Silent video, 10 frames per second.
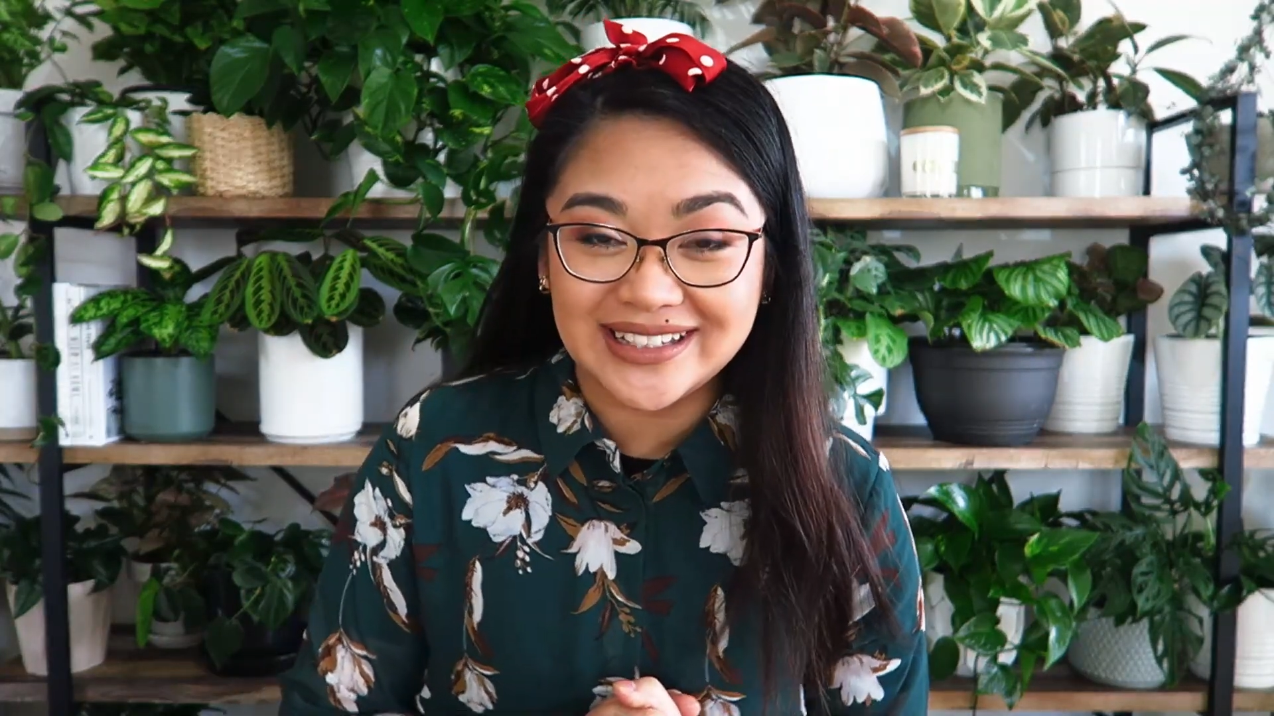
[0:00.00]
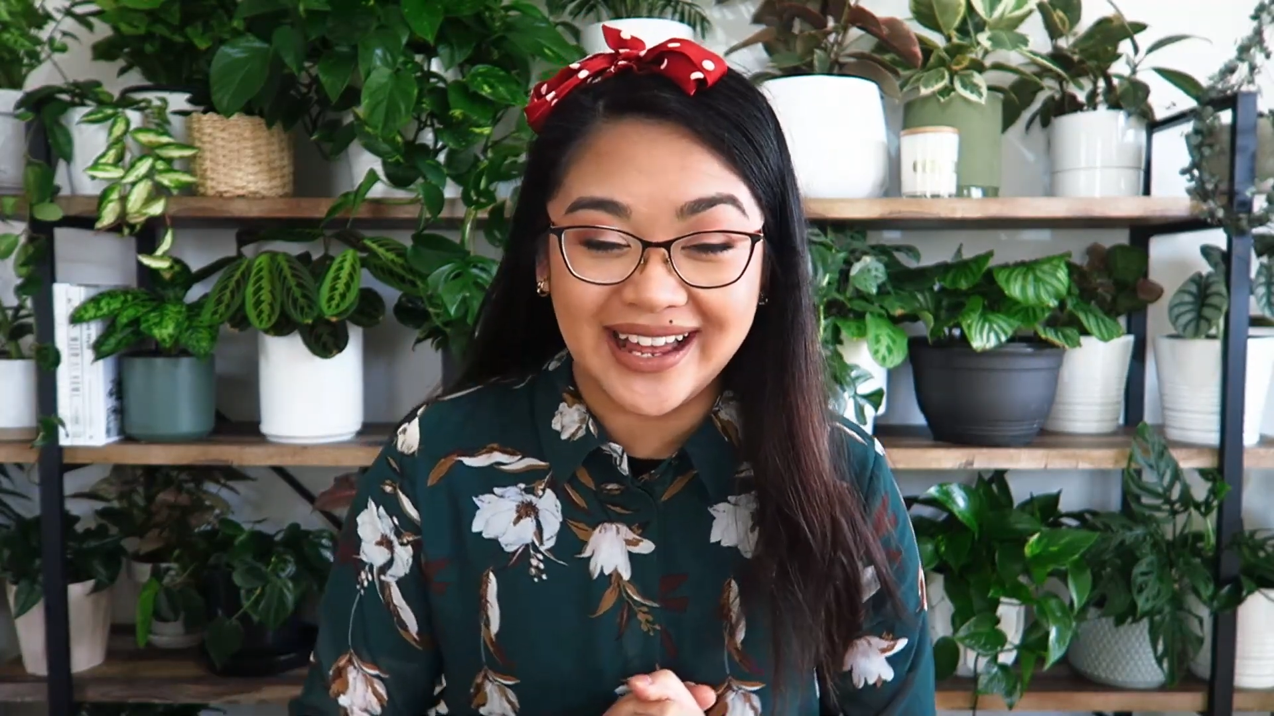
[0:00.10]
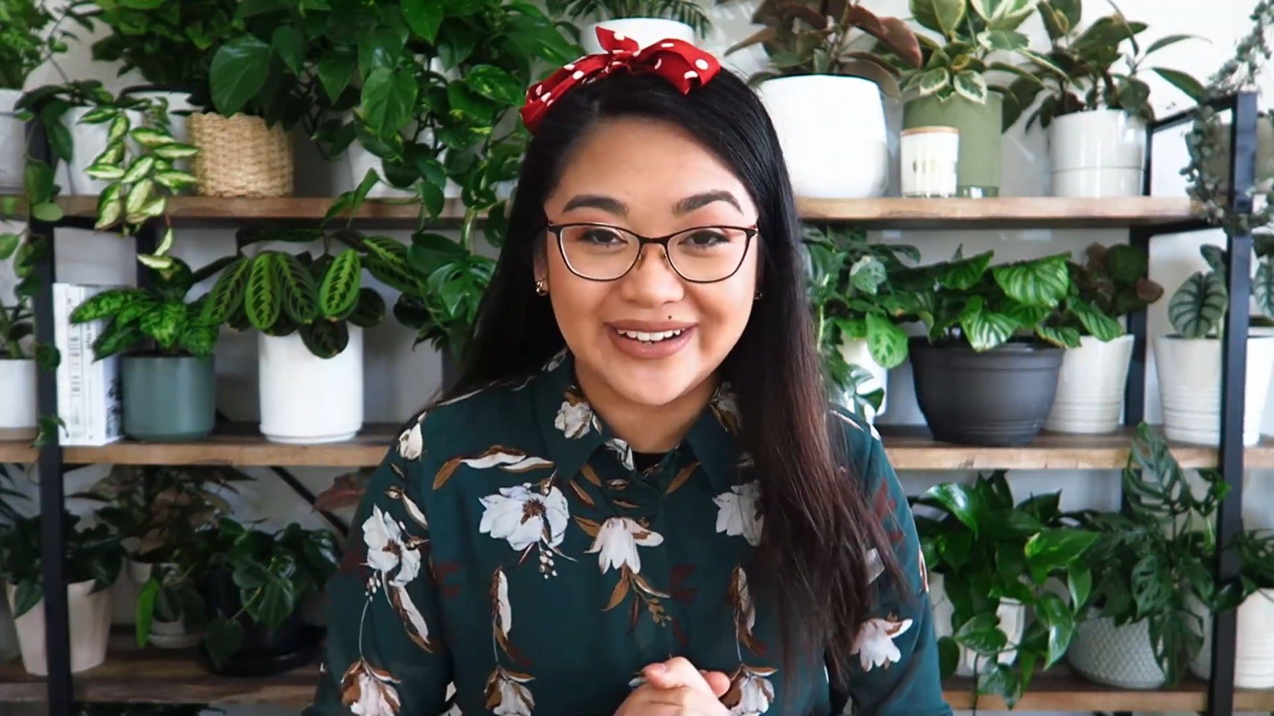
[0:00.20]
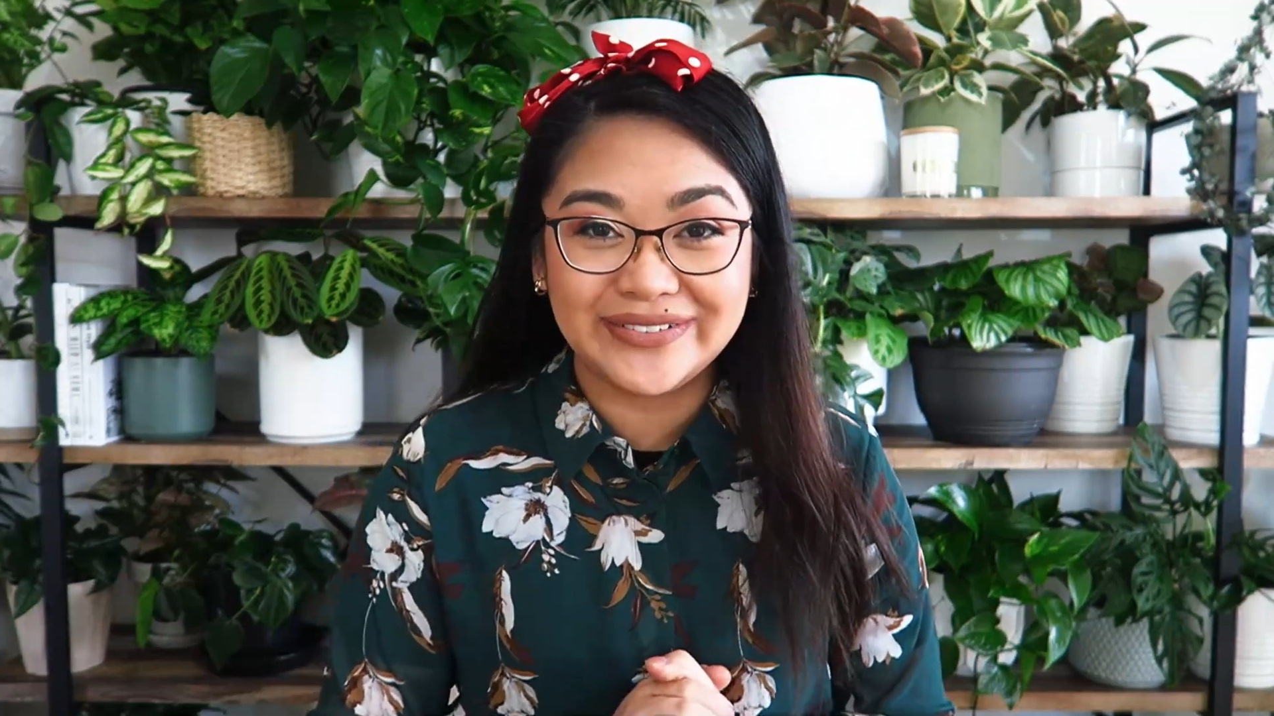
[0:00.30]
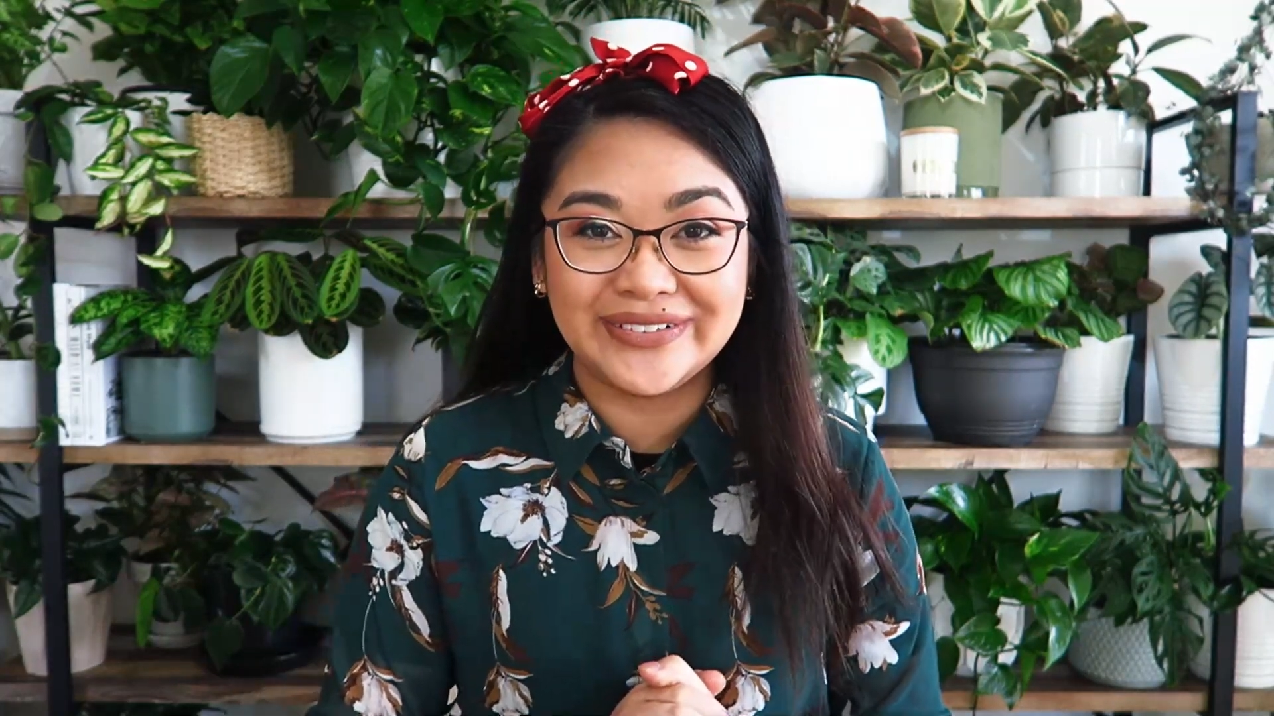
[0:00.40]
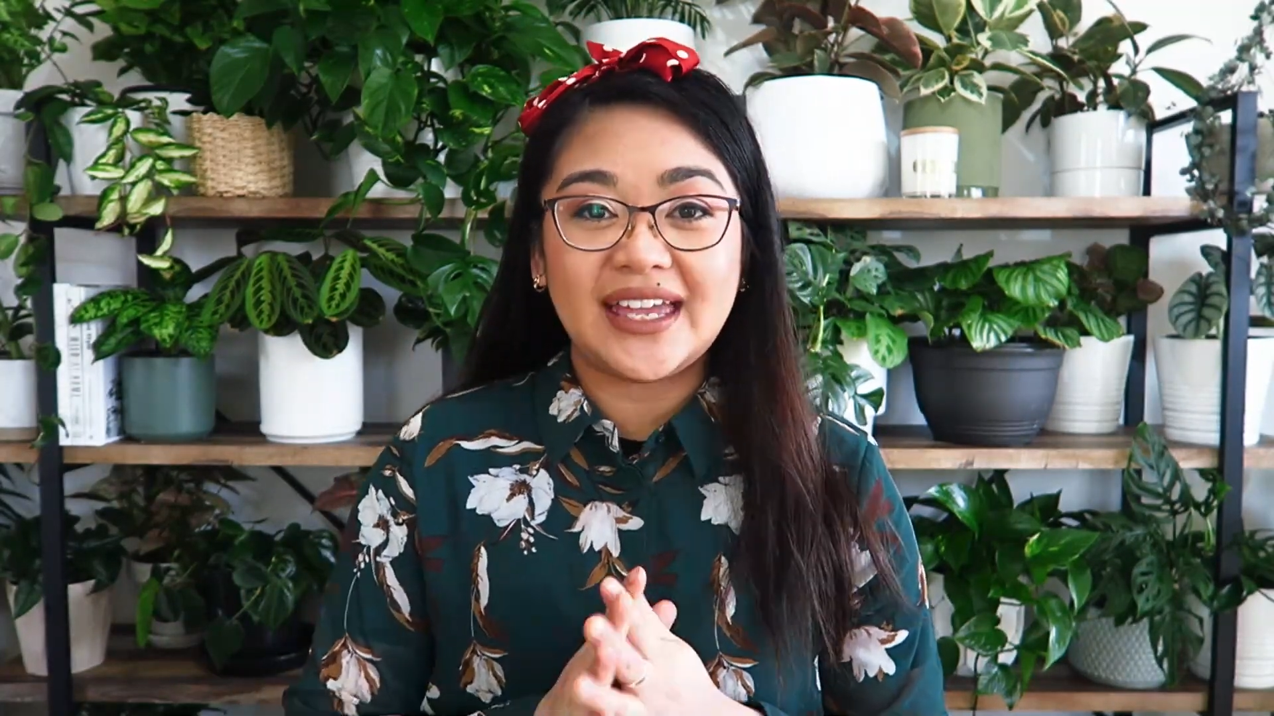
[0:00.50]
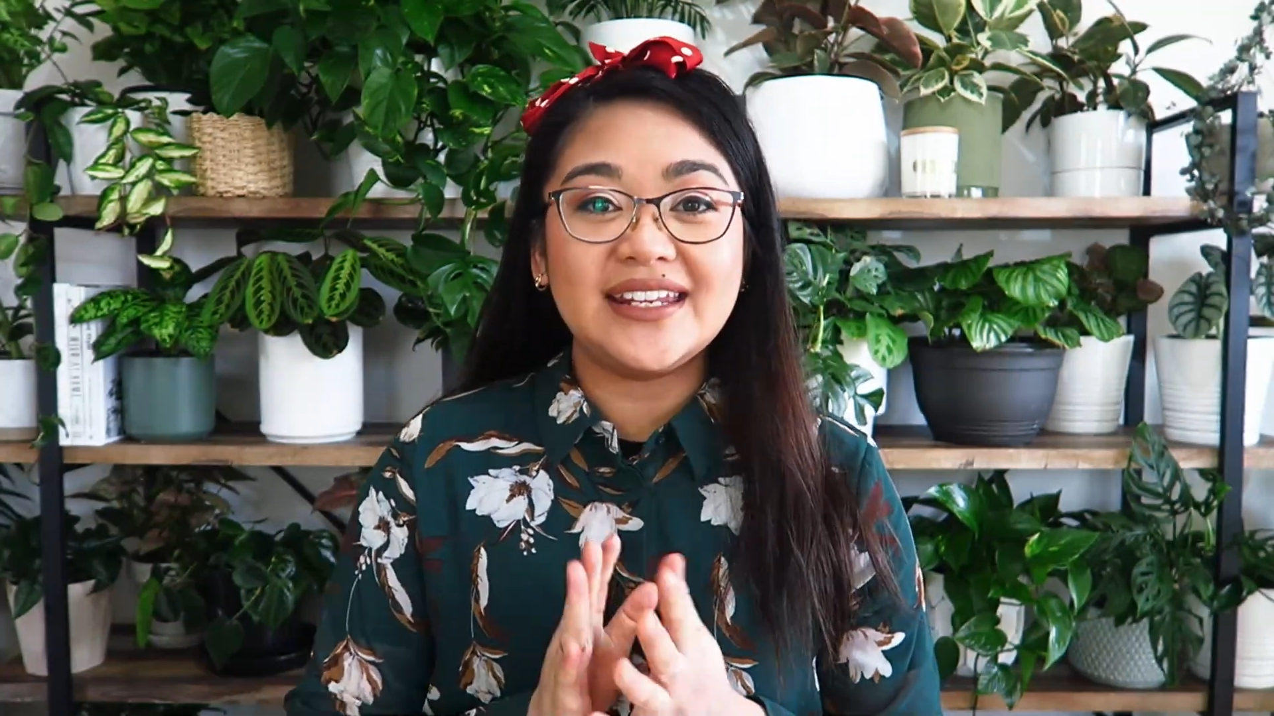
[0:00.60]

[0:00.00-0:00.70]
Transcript: Life.